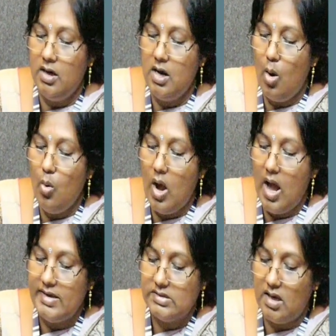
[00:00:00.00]
Now
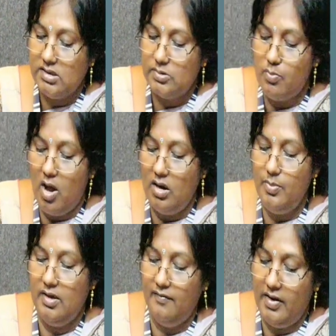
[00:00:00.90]
I saw small
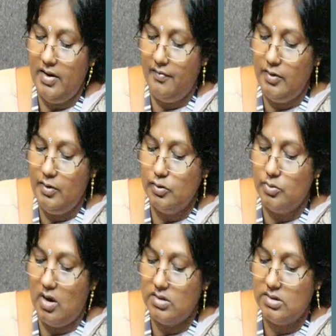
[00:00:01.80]
b, whenever you
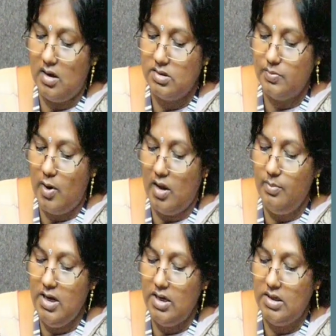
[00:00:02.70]
saw small
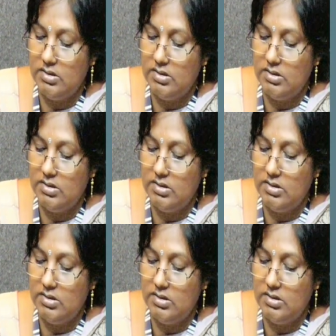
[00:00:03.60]
b, it